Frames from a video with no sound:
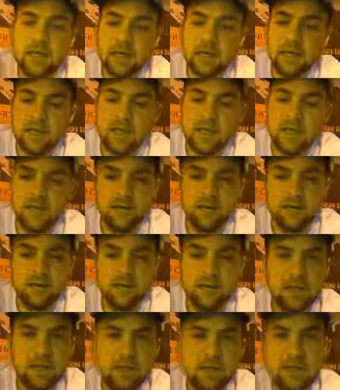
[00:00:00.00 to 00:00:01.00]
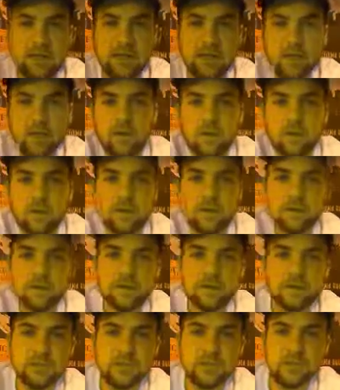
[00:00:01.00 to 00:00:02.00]
and how business
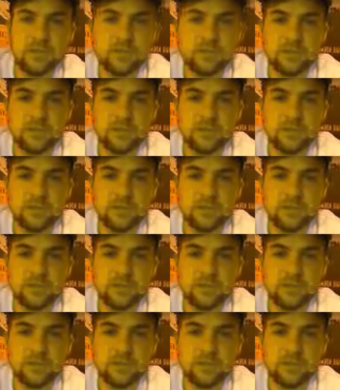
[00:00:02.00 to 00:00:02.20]
should be a